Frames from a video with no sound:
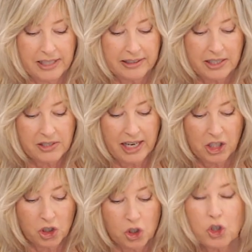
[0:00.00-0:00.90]
let these
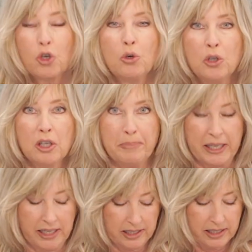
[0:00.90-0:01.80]
onions cool a
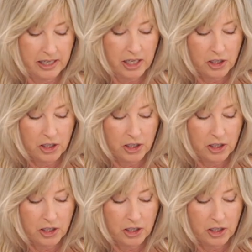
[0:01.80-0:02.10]
bit.